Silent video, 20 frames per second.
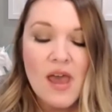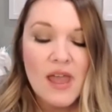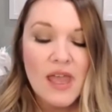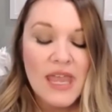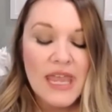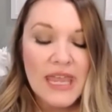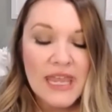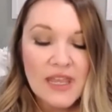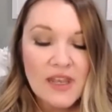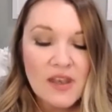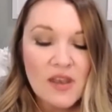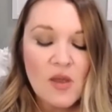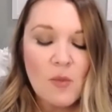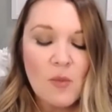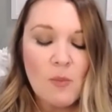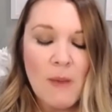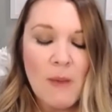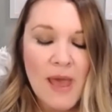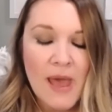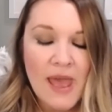in
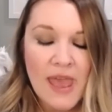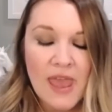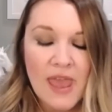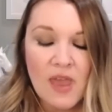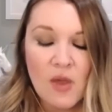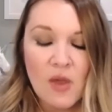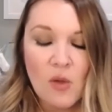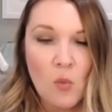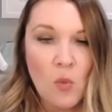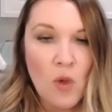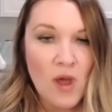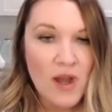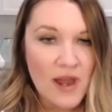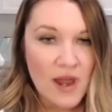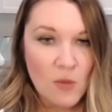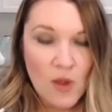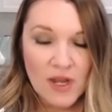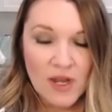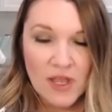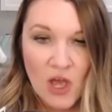my
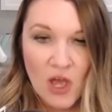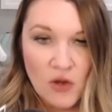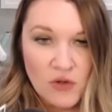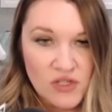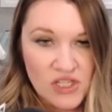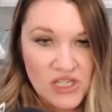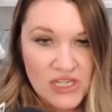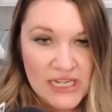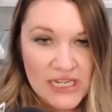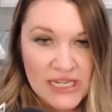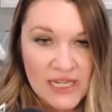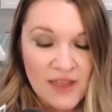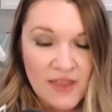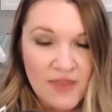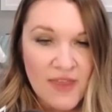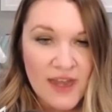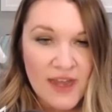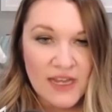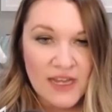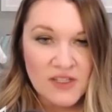one-on-one coaching
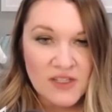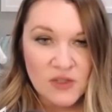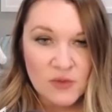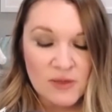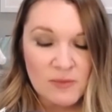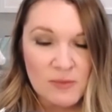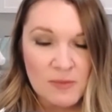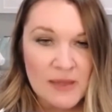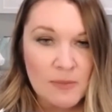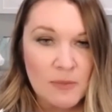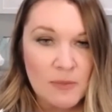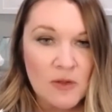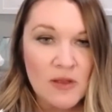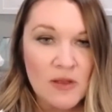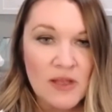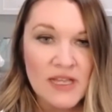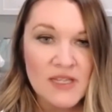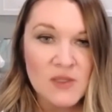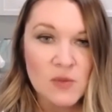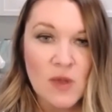that I do with
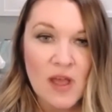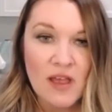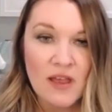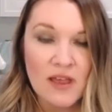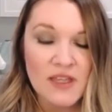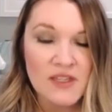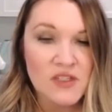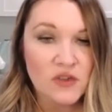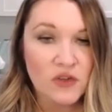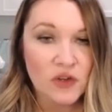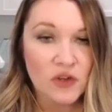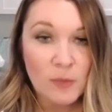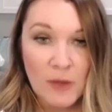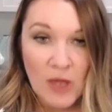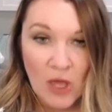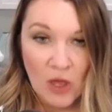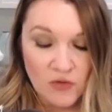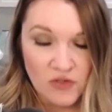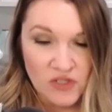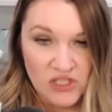people, as well as group
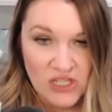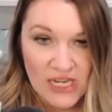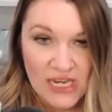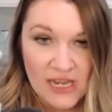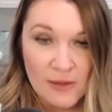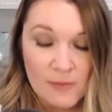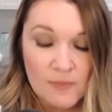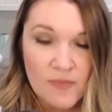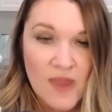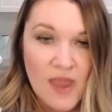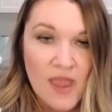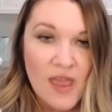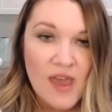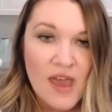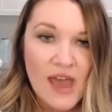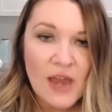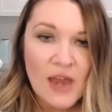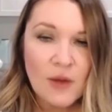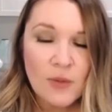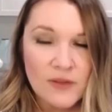coaching,
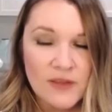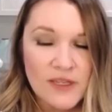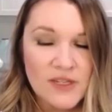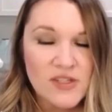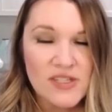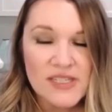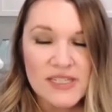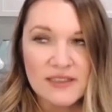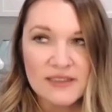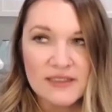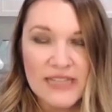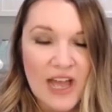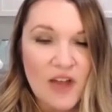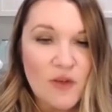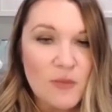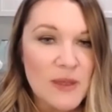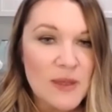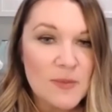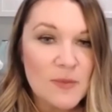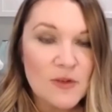I really just allow
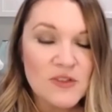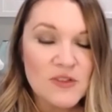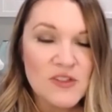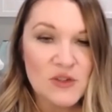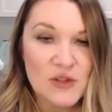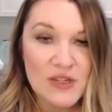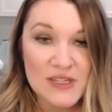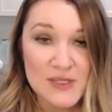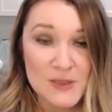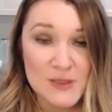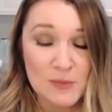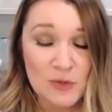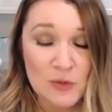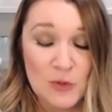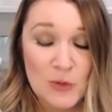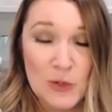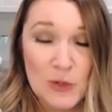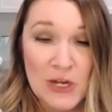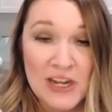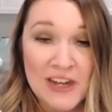people to
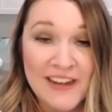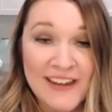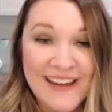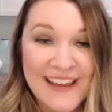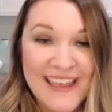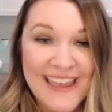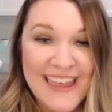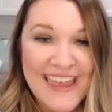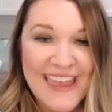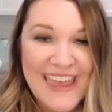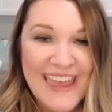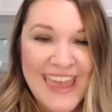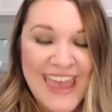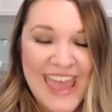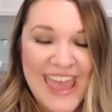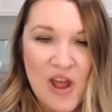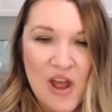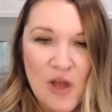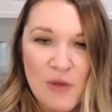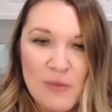explore
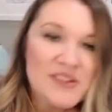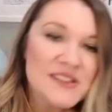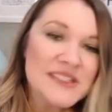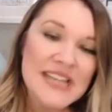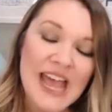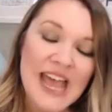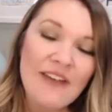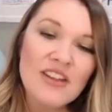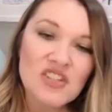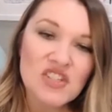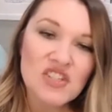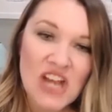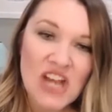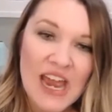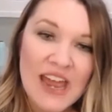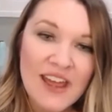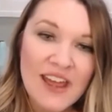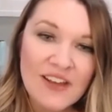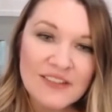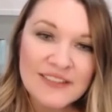and almost have a
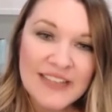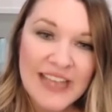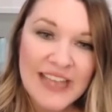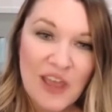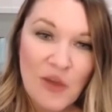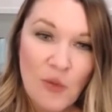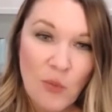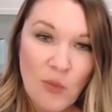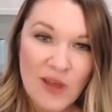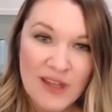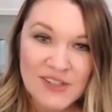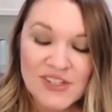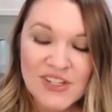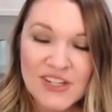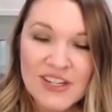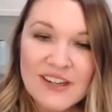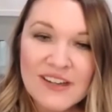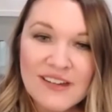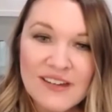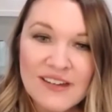childlike
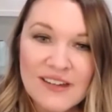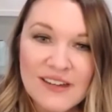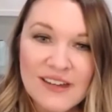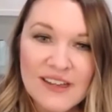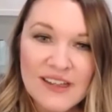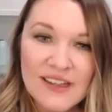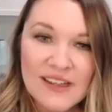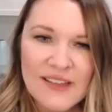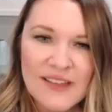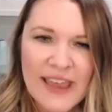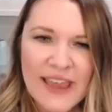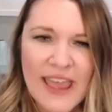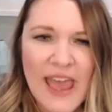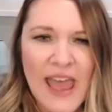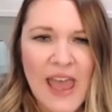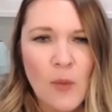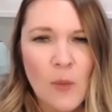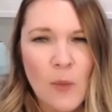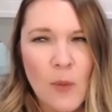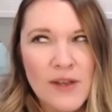wonder. Like,
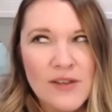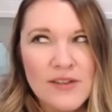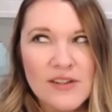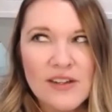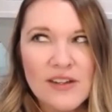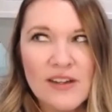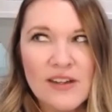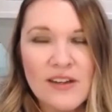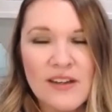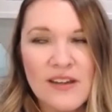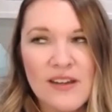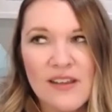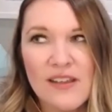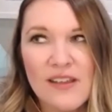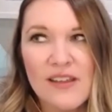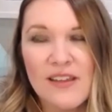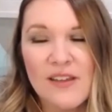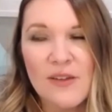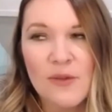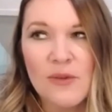I wonder
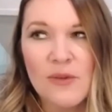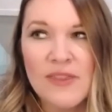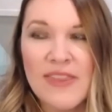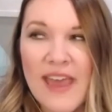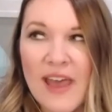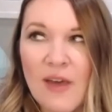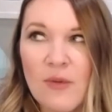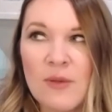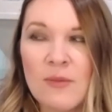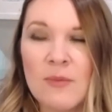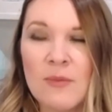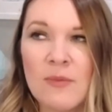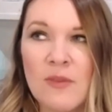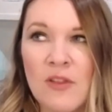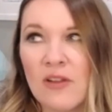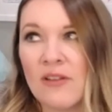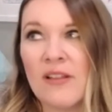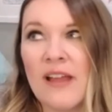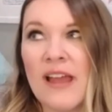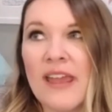what that would
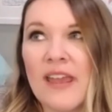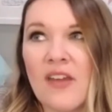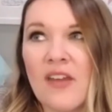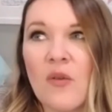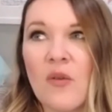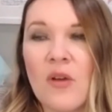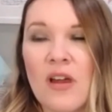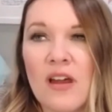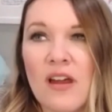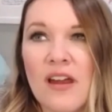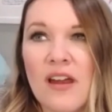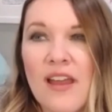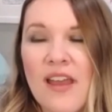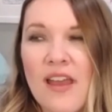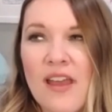look like, or,